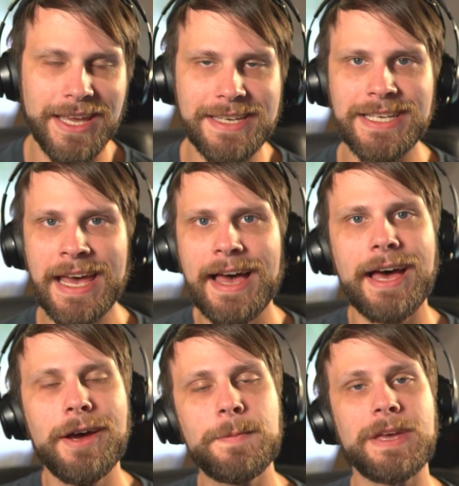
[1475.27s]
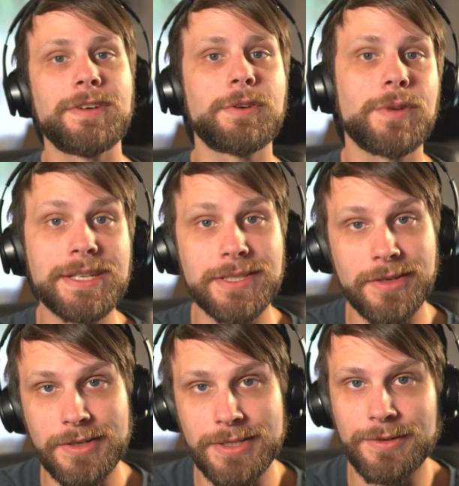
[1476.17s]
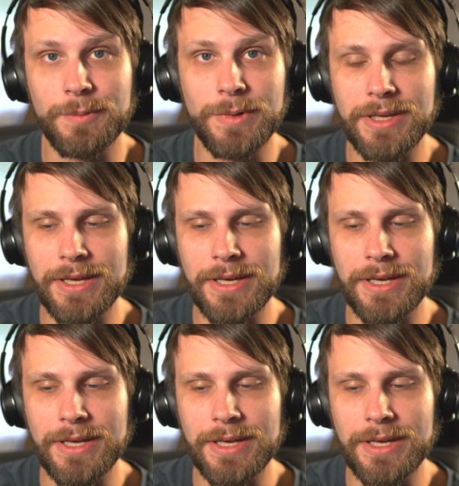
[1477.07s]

Guys, I hope you have a great start to your week.